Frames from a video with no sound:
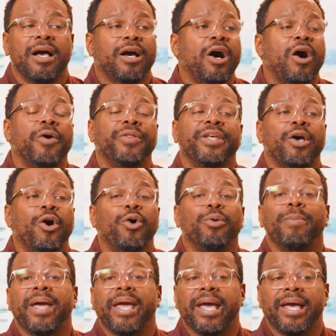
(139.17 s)
Call the
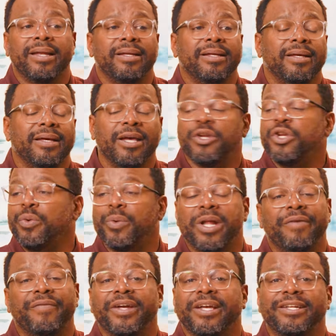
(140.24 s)
old man and do
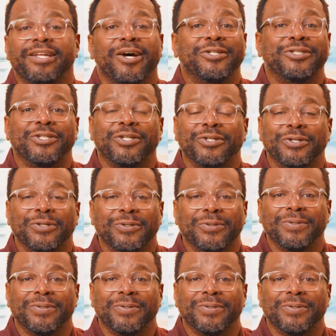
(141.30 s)
whatever he tells you to do."